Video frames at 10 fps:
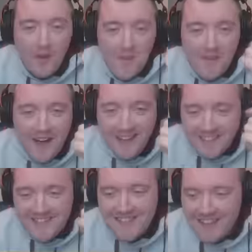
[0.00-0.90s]
about
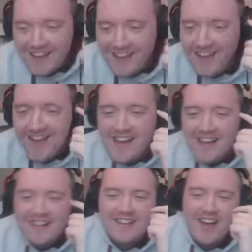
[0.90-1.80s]
this in air
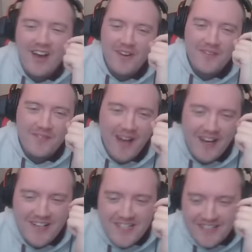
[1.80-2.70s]
um,
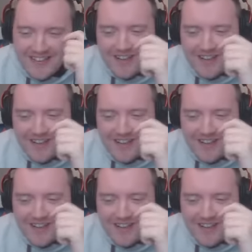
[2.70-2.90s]
accuracy nerf.